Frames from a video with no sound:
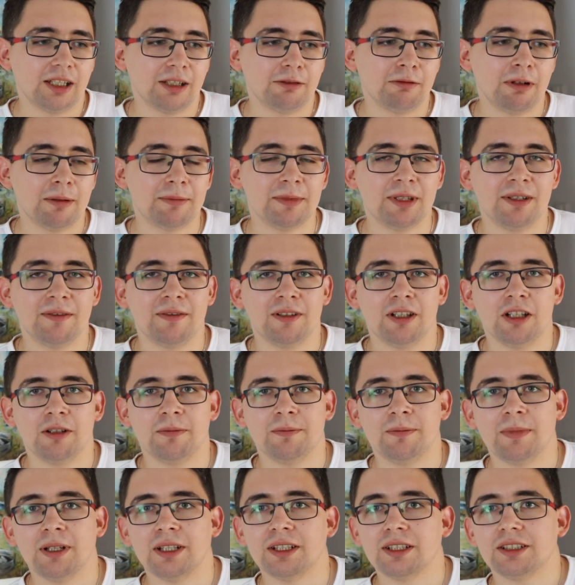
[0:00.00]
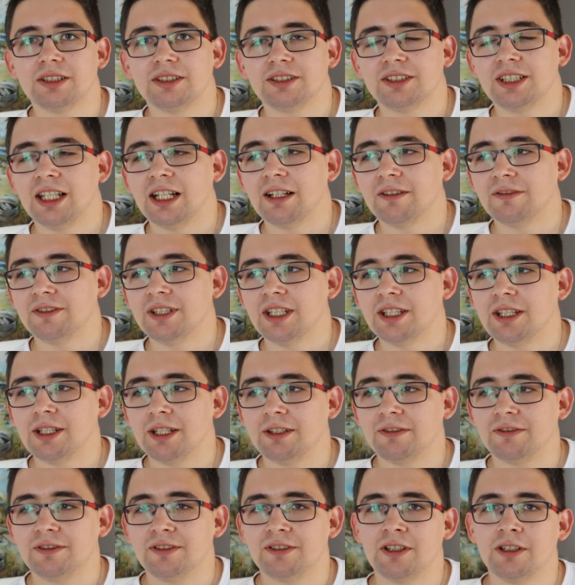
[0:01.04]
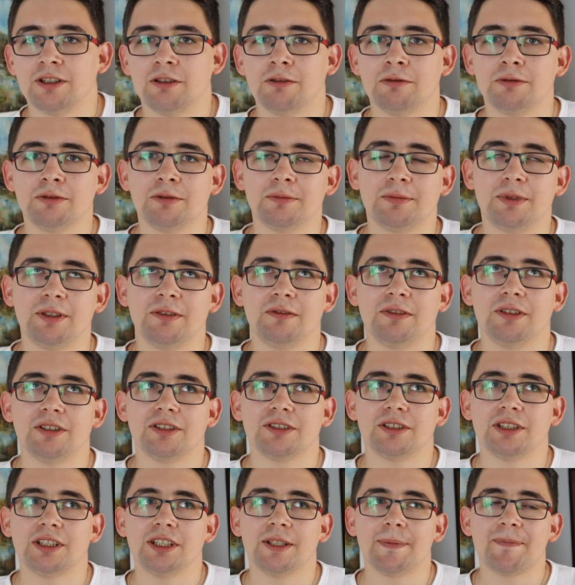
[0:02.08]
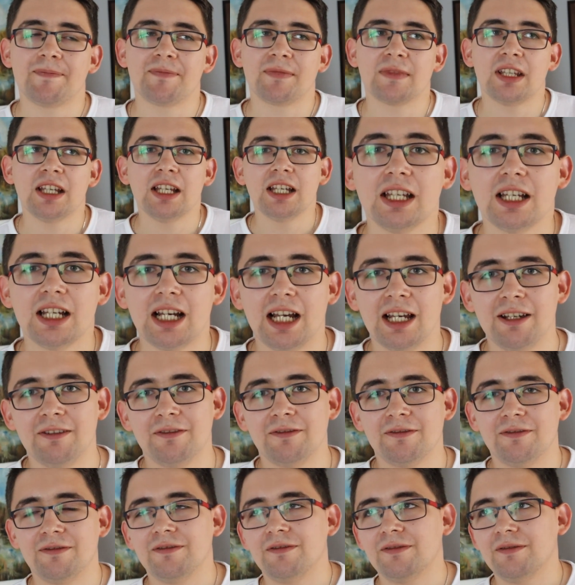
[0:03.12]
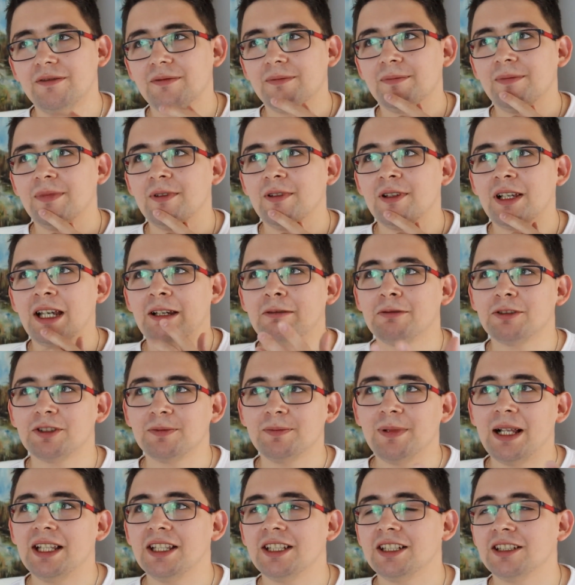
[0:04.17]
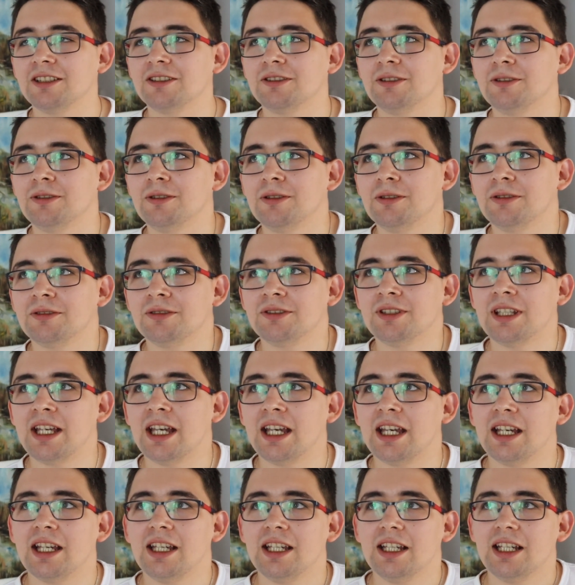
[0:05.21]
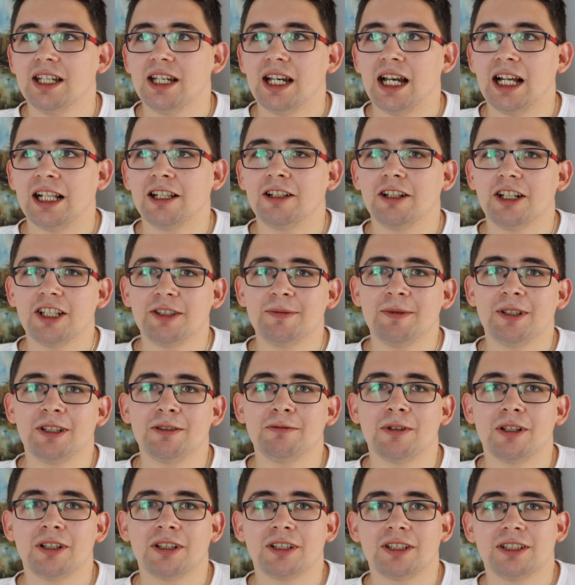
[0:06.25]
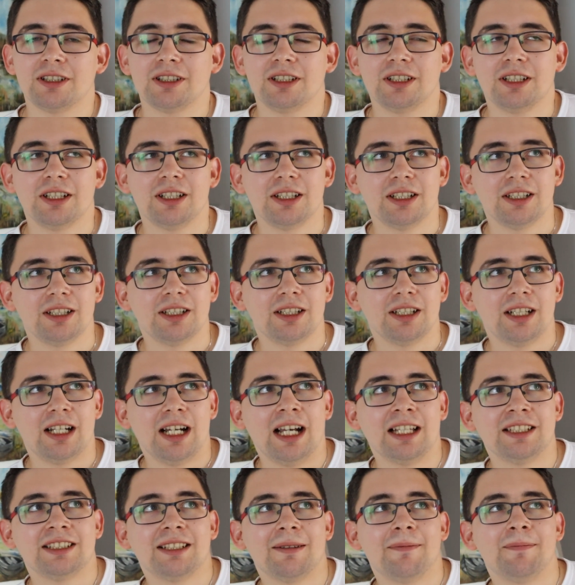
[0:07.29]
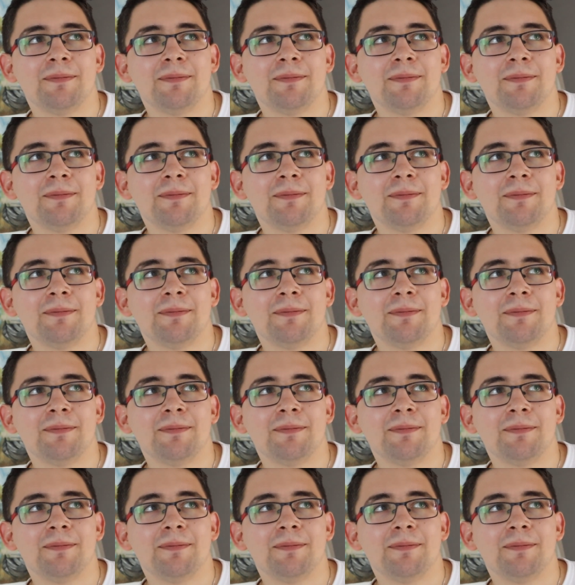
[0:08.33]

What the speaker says: web development stuff that I've shown previously. I was planning to use the algorithmic work as a